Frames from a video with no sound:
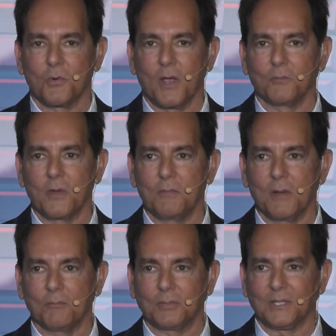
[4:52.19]
and we've
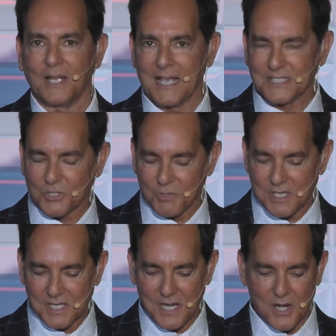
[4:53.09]
been
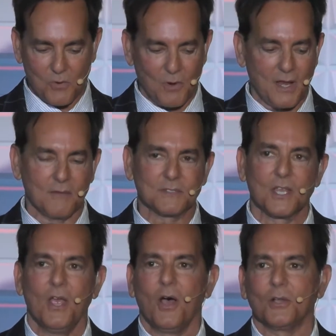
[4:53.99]
plastering the airwaves
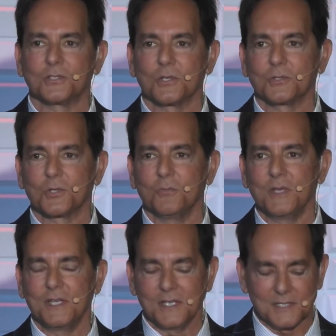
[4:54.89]
on social
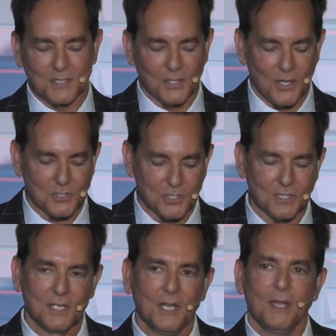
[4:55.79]
media to launch it.